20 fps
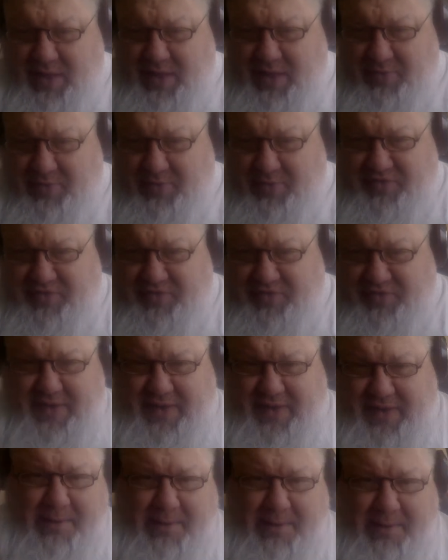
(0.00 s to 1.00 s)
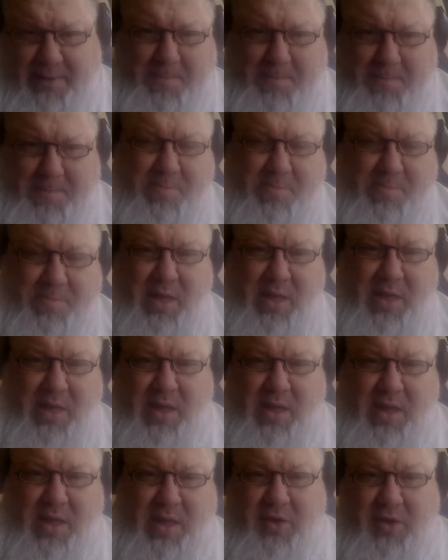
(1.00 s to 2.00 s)
I appreciate
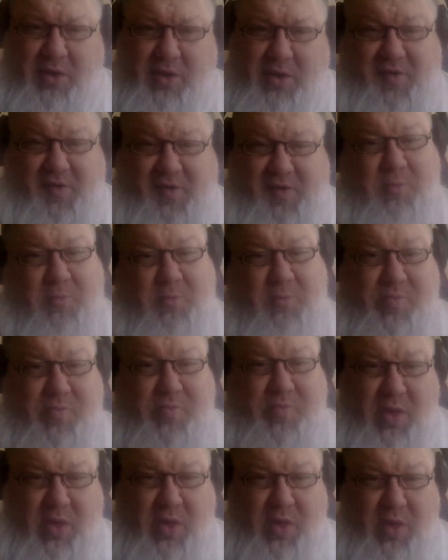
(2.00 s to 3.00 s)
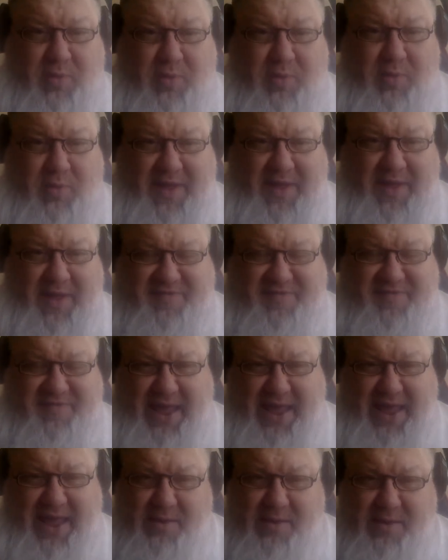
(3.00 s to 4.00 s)
that. So, with that
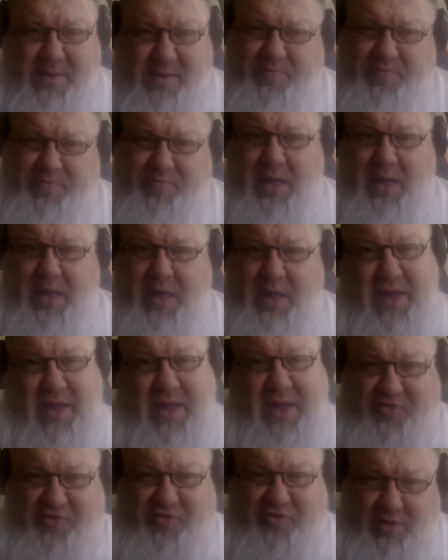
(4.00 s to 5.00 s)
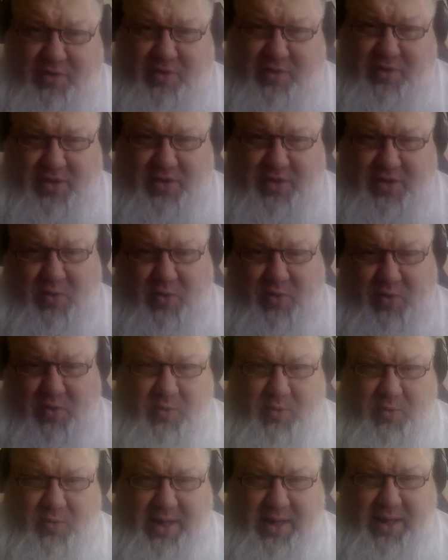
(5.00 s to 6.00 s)
today, make sure
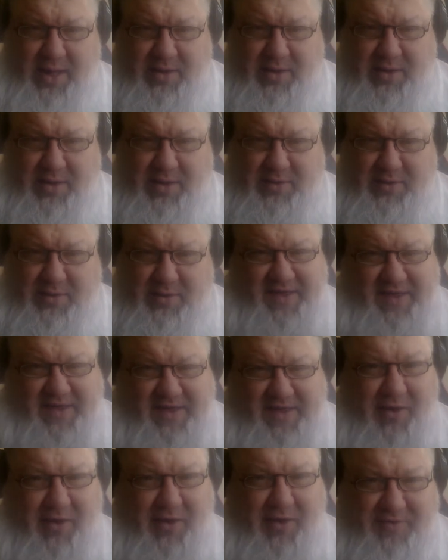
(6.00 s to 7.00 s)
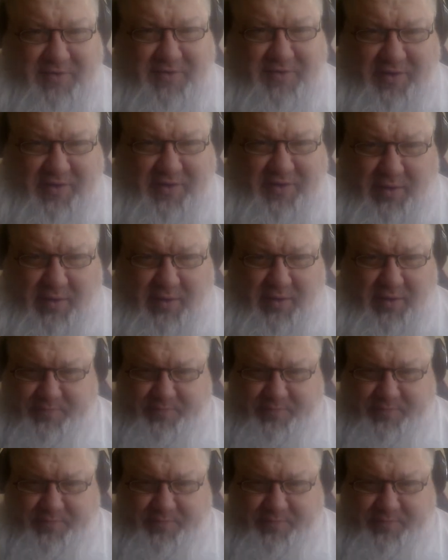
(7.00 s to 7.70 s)
you take care of each other.